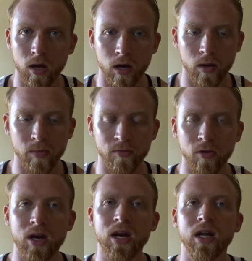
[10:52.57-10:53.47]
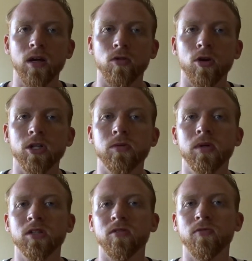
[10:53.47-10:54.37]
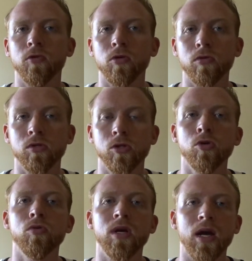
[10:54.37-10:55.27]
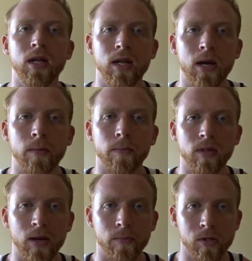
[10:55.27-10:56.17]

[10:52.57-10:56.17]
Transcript: If you're eating large amounts of food to gain that